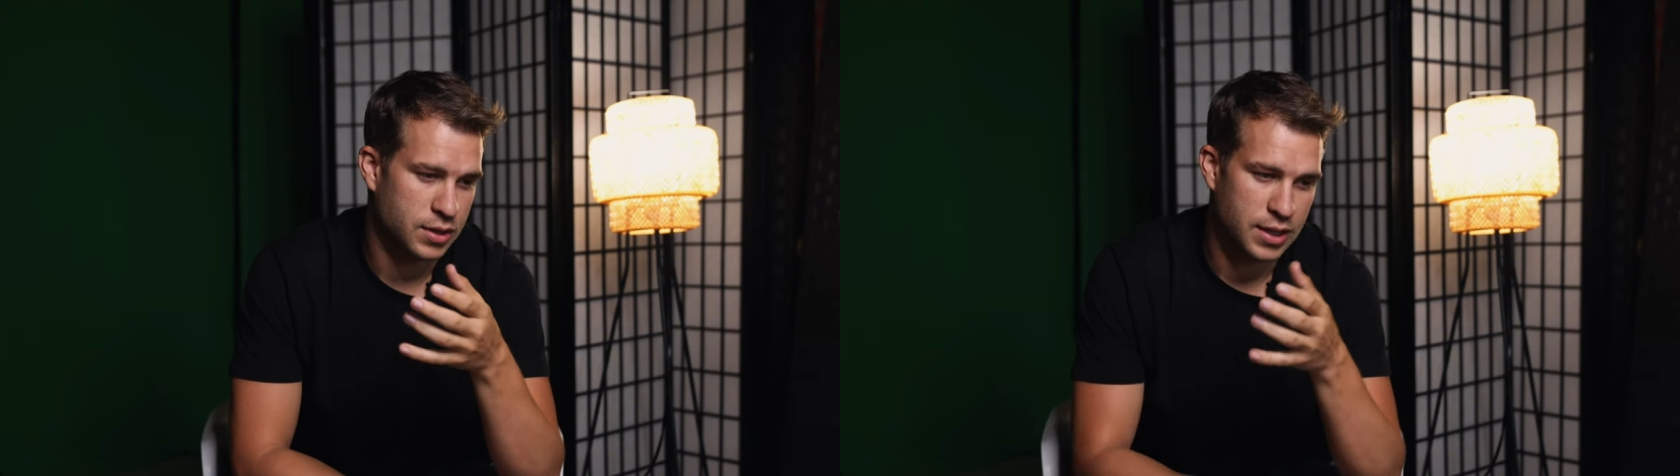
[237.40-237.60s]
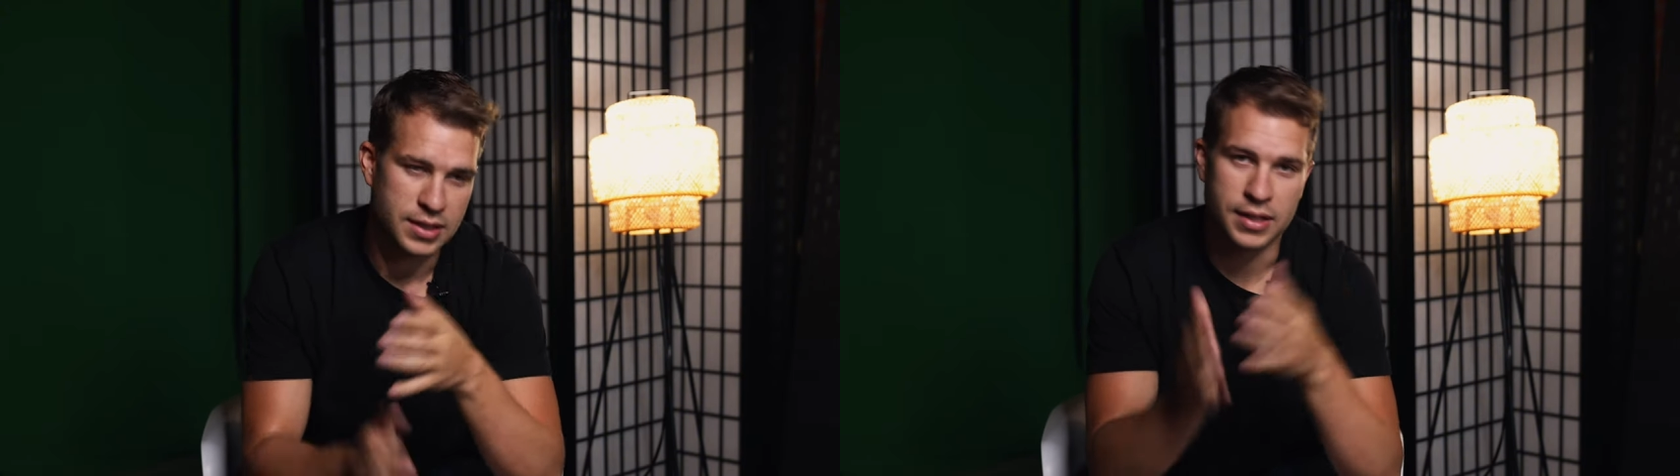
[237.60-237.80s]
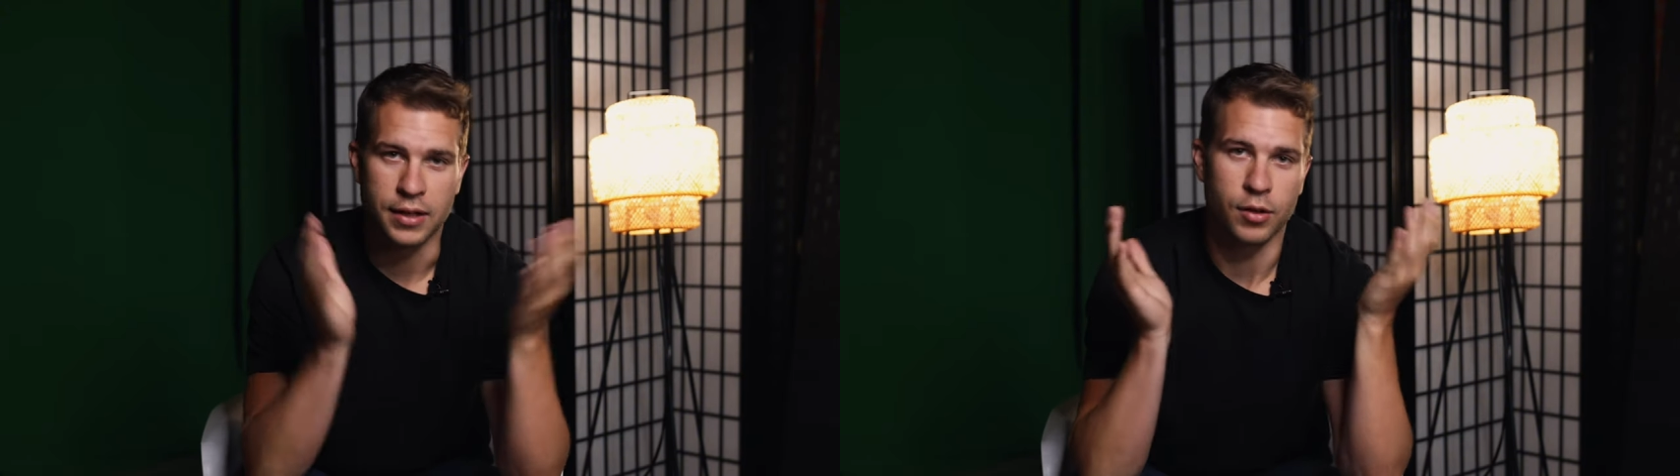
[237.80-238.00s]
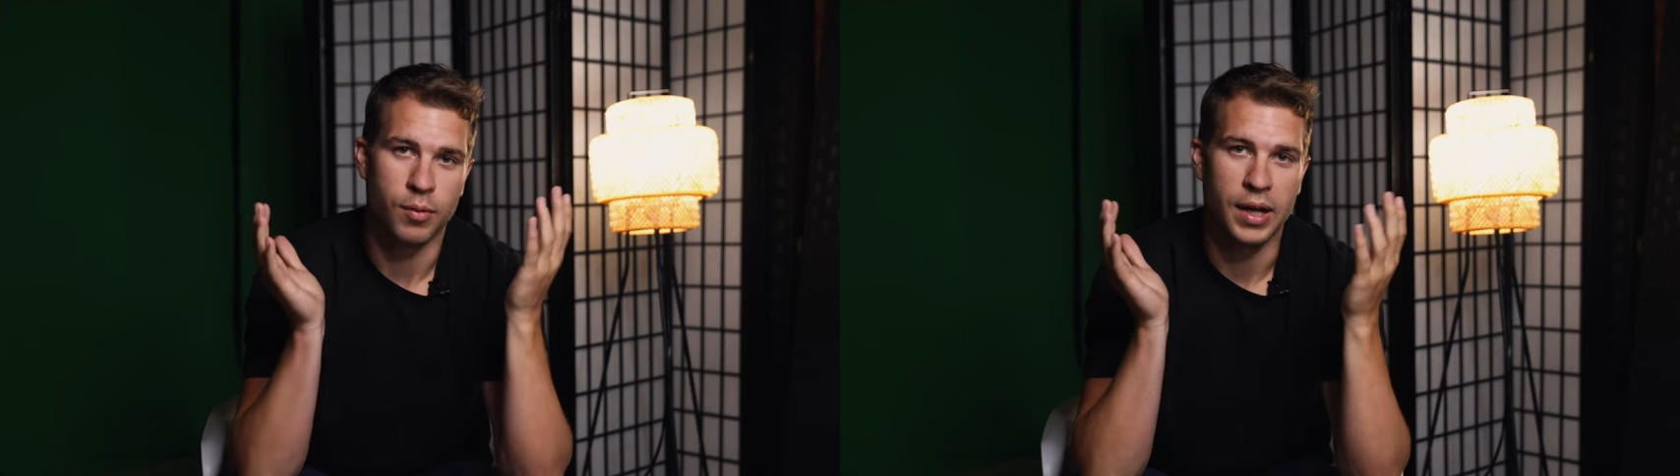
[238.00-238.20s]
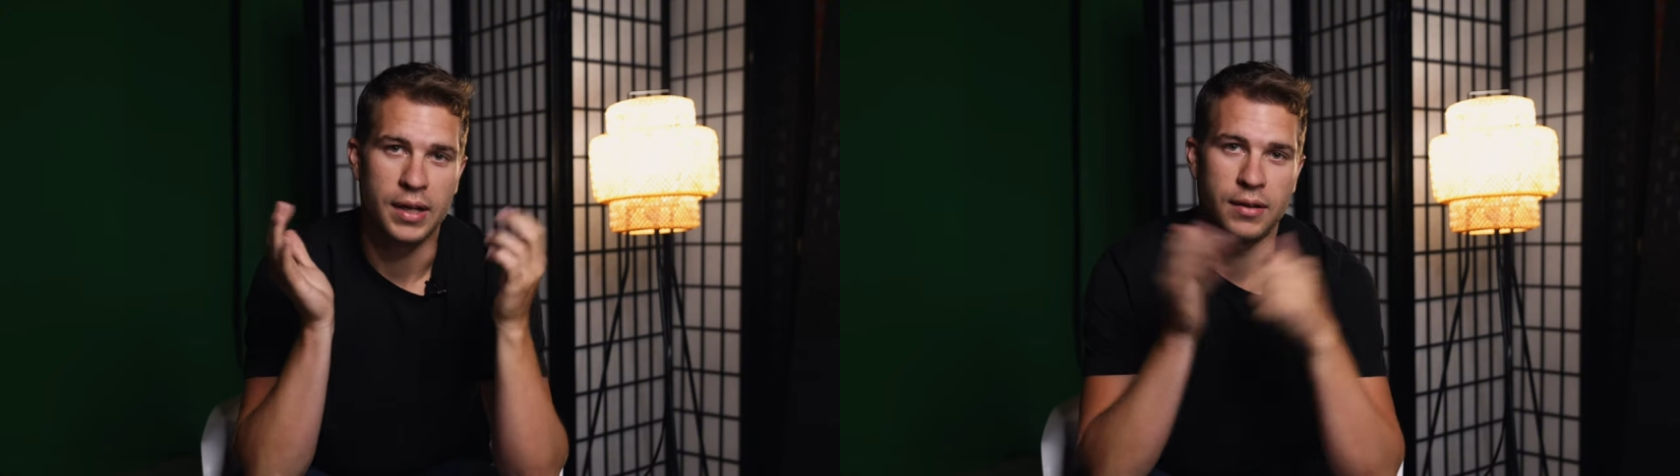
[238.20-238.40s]
was this
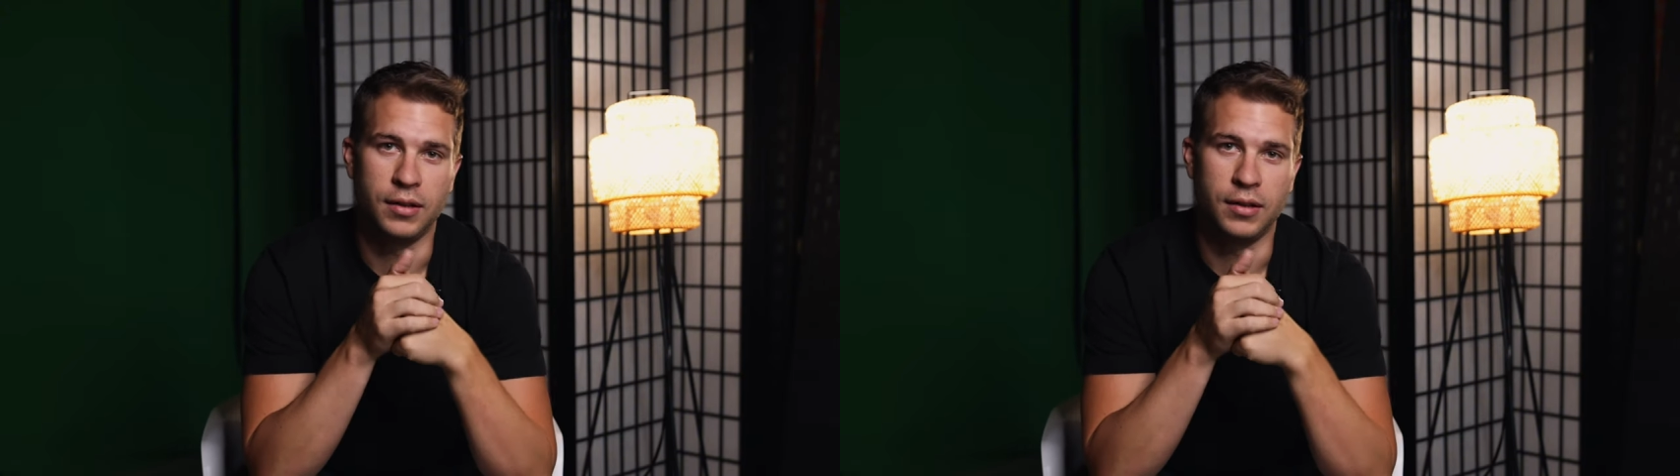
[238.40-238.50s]
getaway